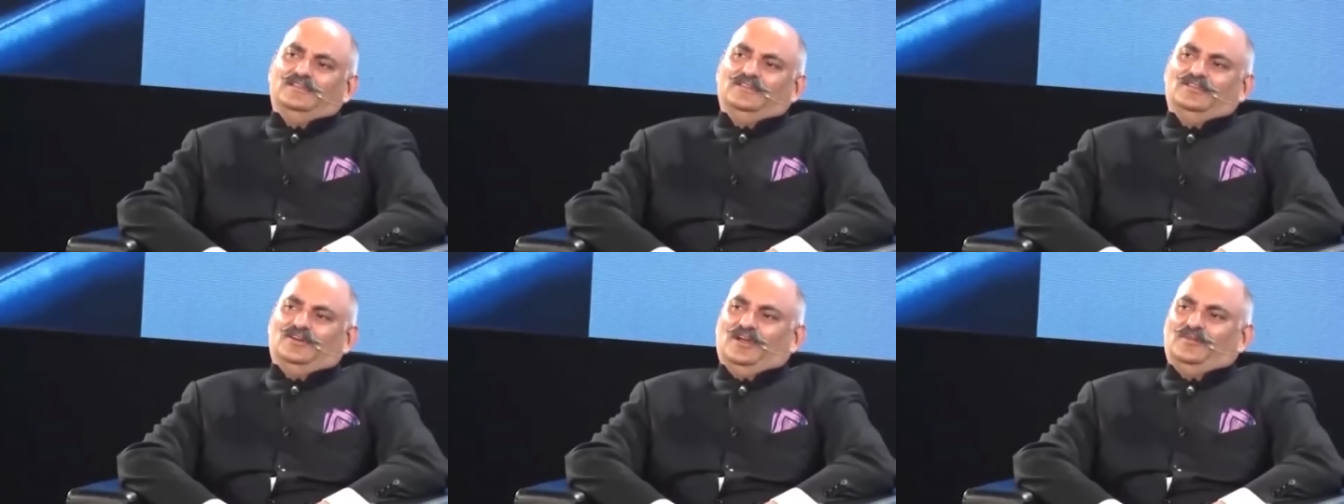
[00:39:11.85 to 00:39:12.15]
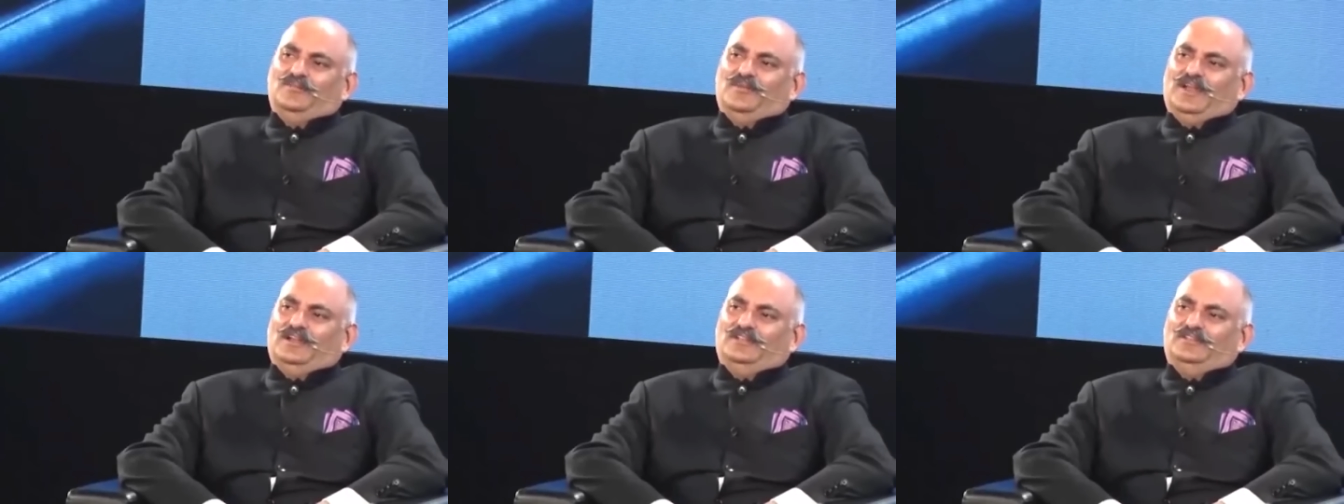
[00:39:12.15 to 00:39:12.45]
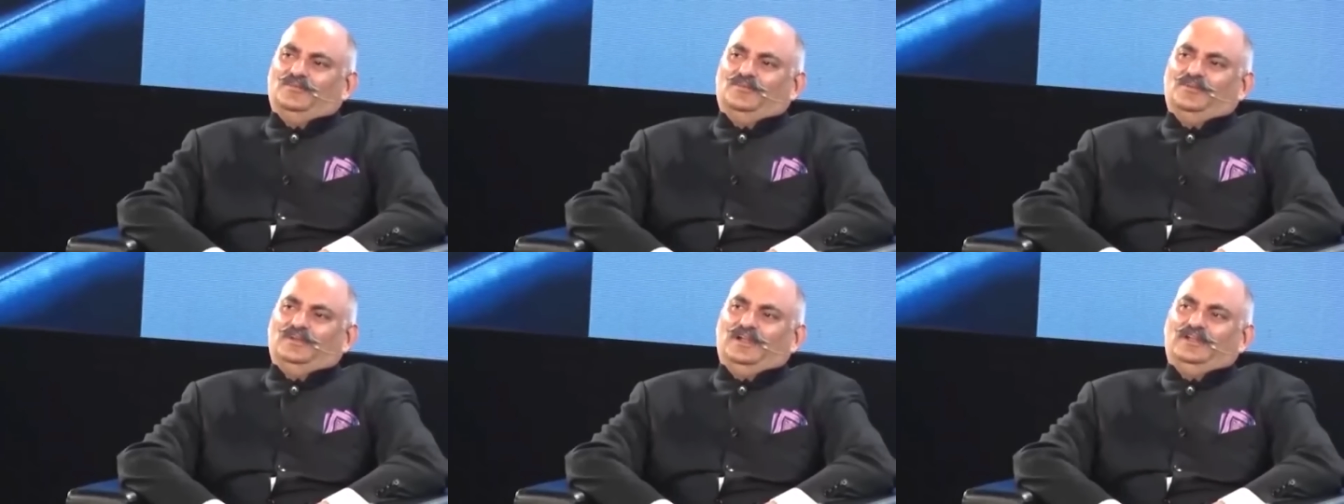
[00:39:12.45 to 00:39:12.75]
I
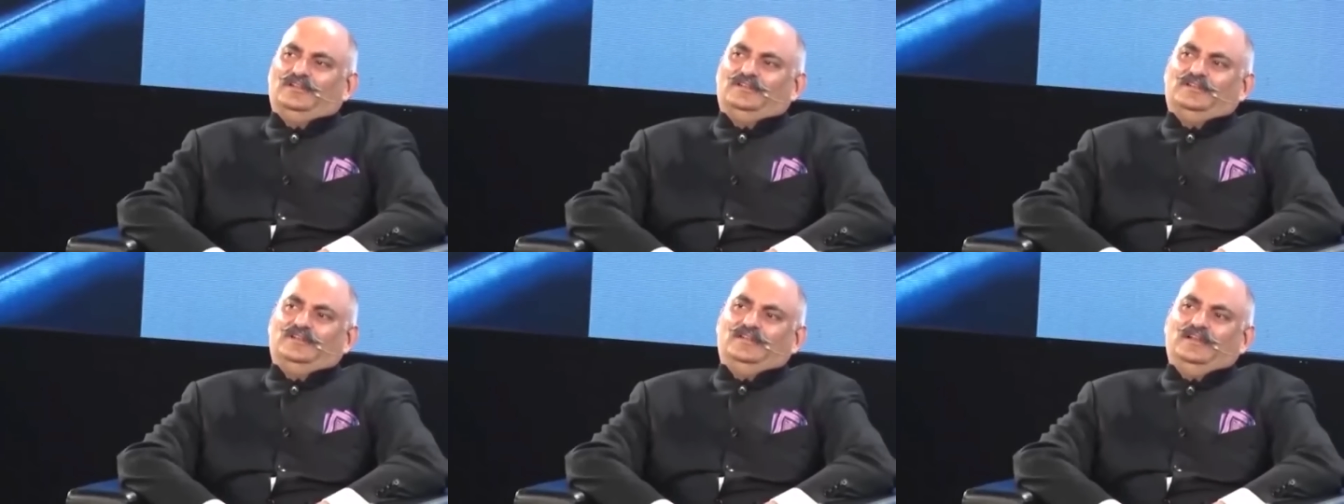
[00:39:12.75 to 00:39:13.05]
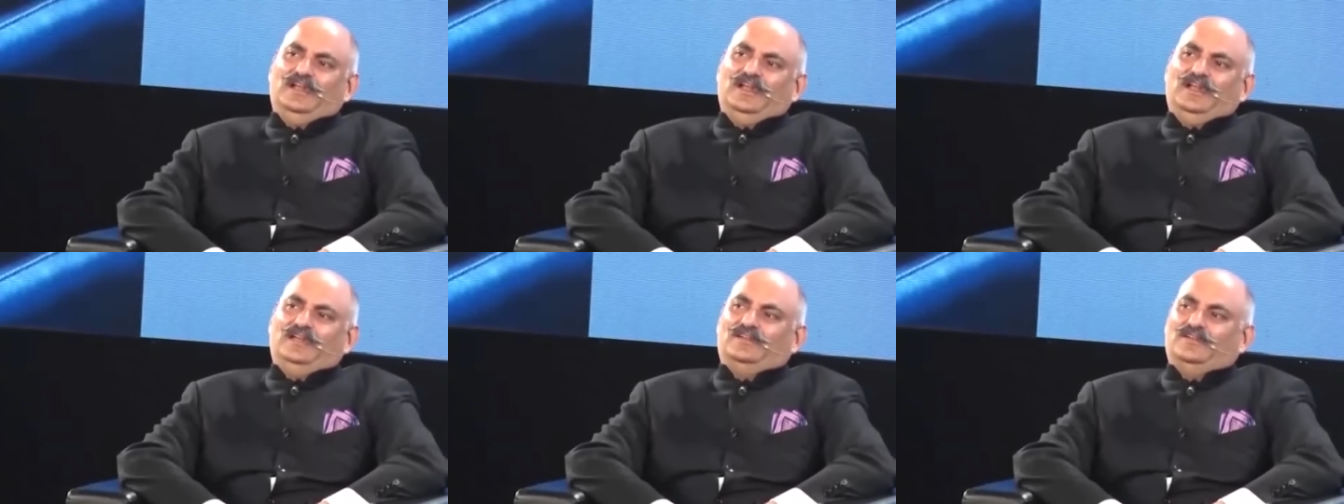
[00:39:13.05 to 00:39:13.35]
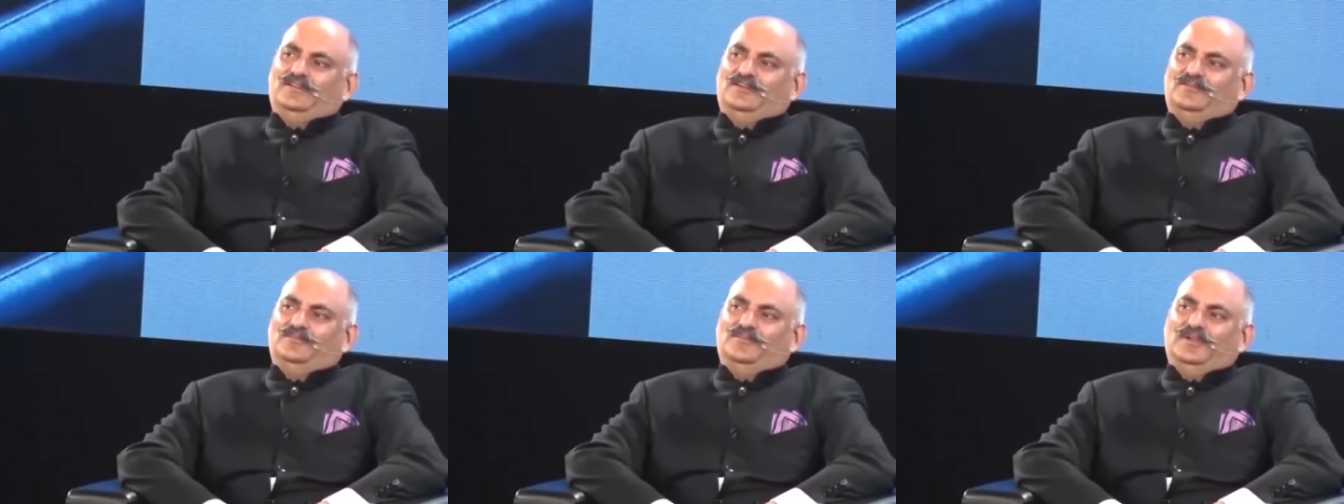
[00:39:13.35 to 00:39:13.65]
manage about
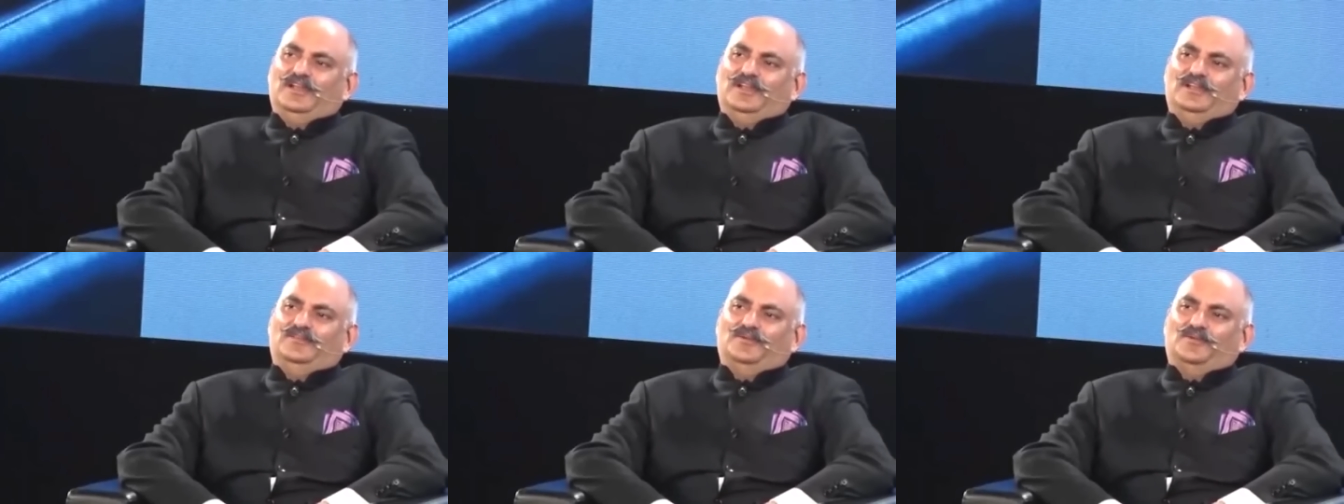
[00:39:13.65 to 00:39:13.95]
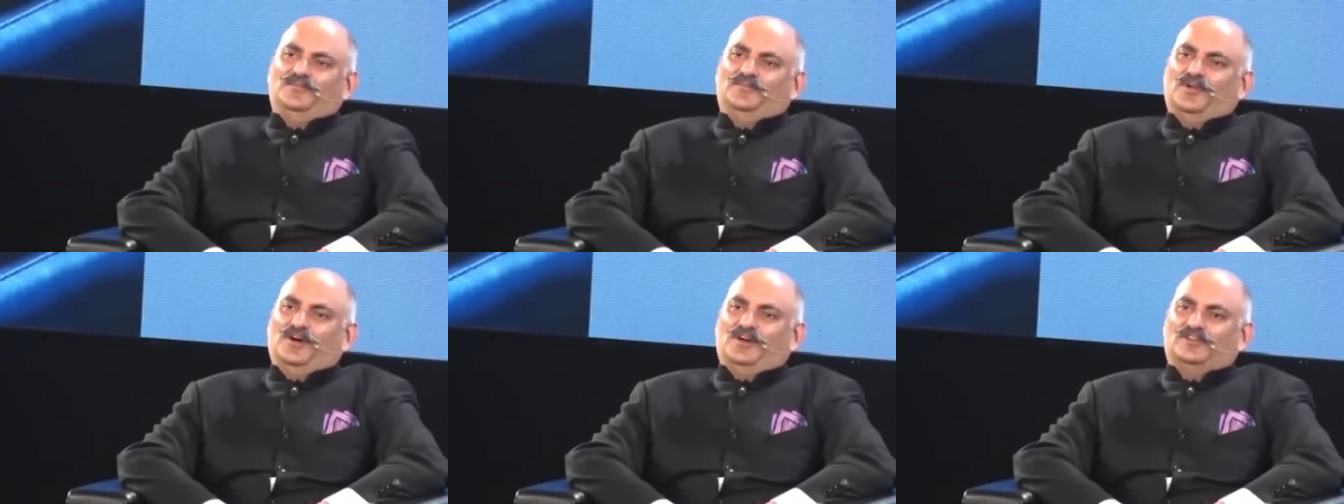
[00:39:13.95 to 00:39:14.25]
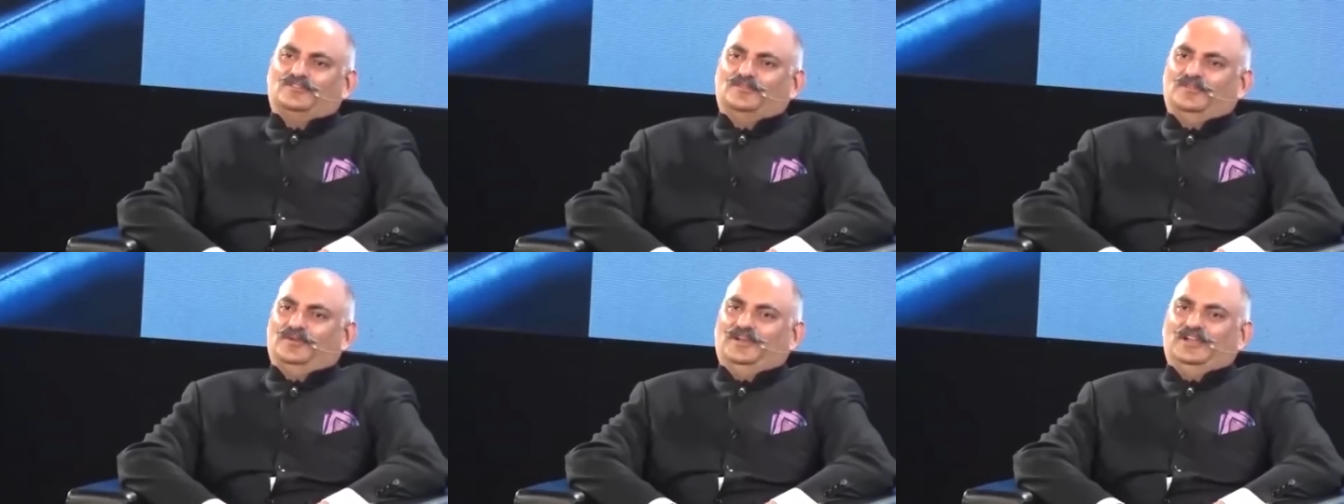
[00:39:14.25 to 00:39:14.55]
800 million. We're
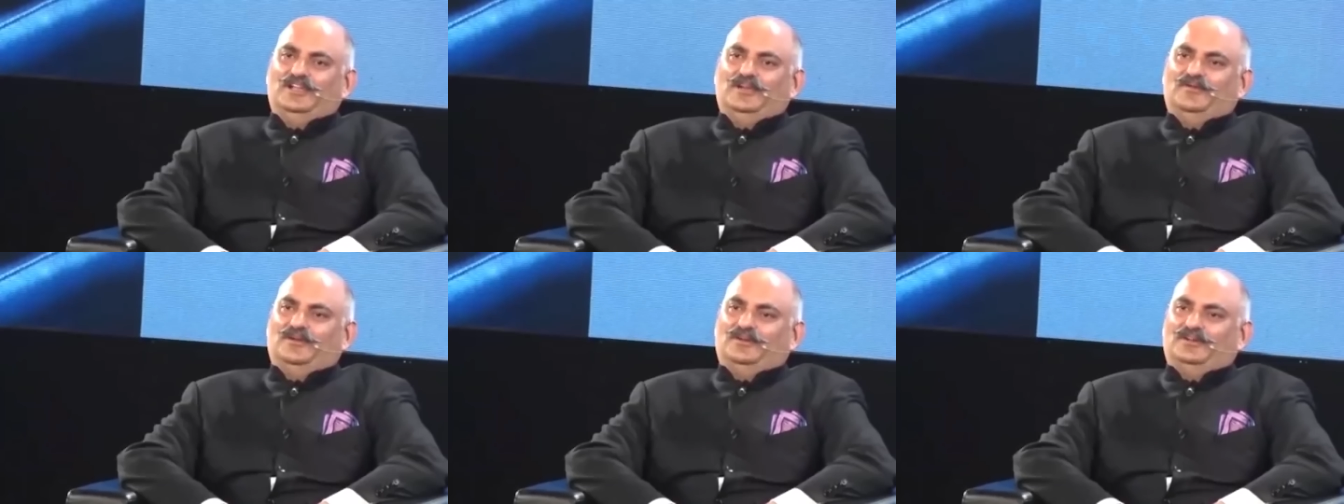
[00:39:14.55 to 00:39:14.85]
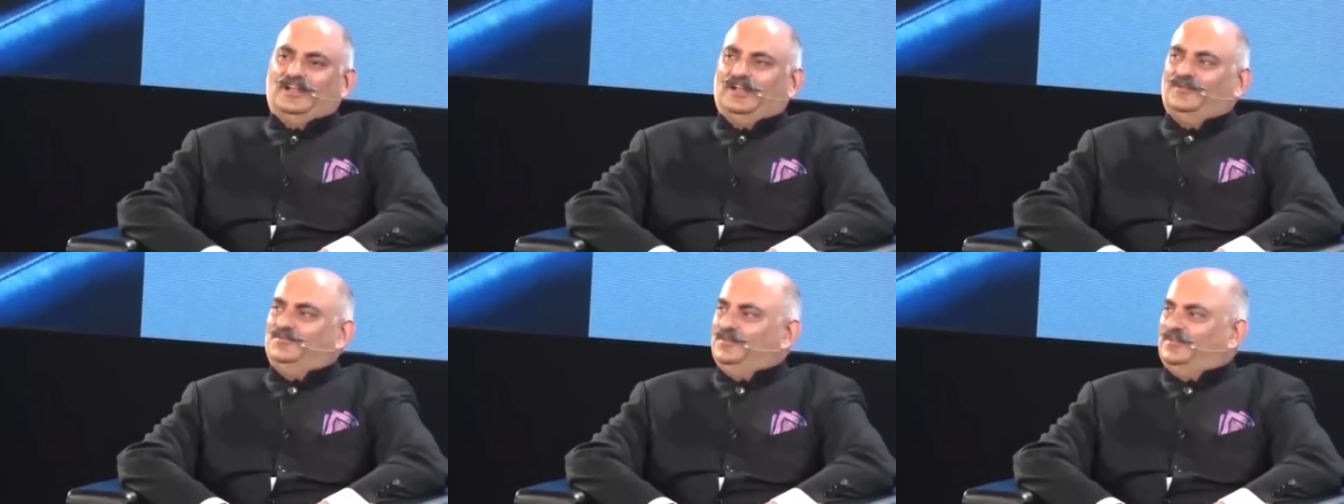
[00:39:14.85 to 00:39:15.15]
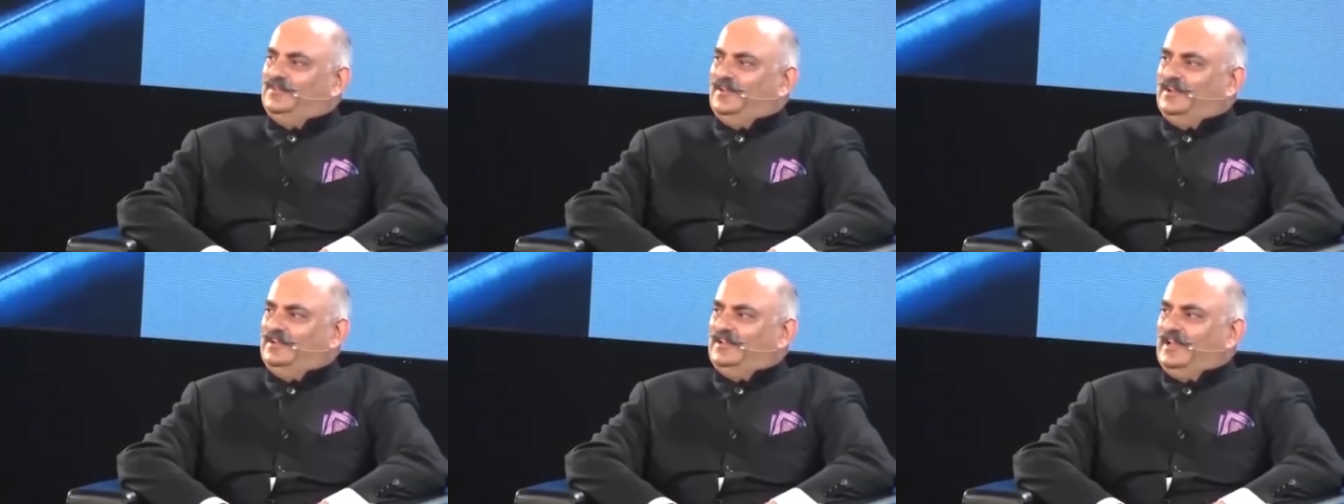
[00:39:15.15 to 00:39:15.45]
approximately about
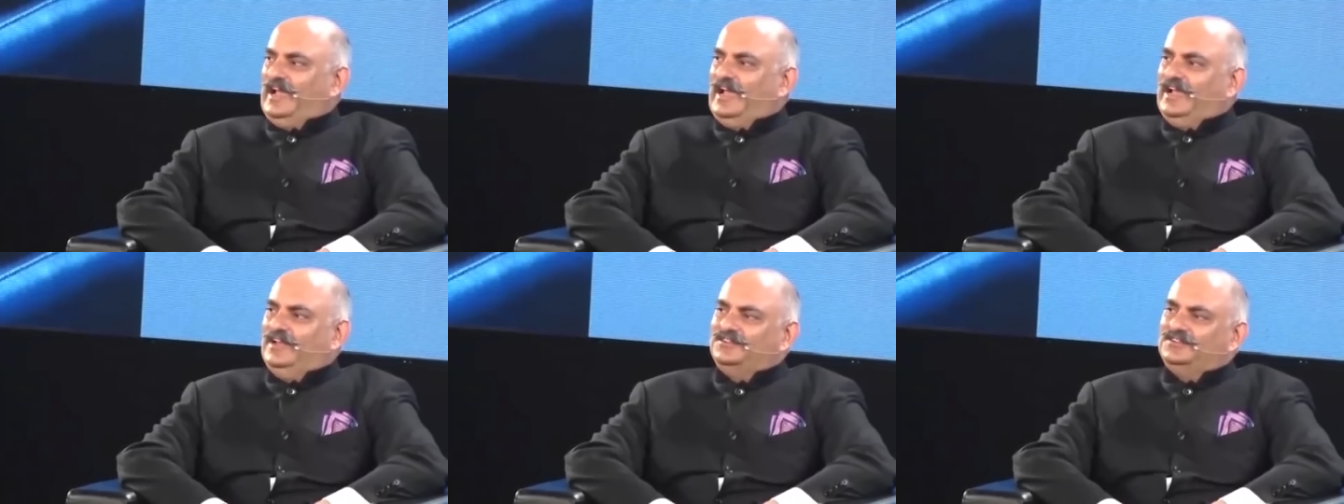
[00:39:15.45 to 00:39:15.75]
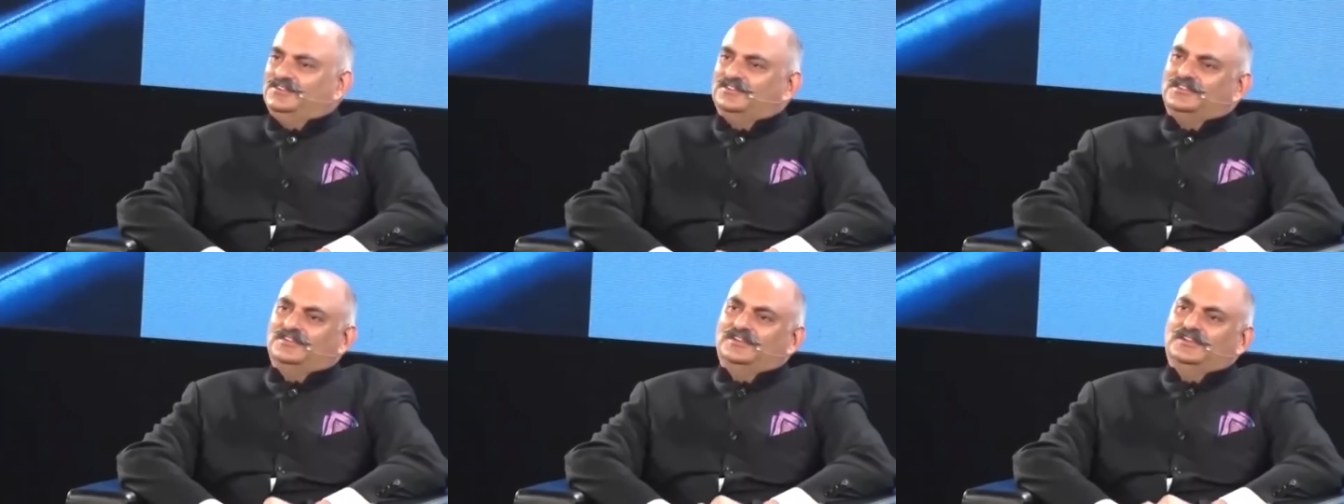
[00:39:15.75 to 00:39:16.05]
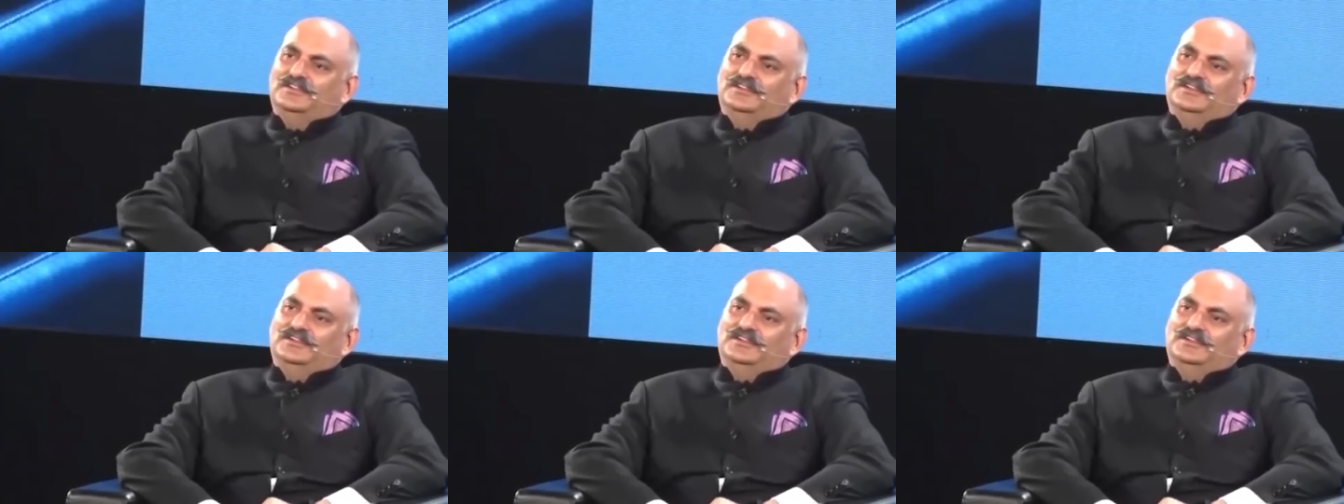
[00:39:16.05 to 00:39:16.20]
10% cash.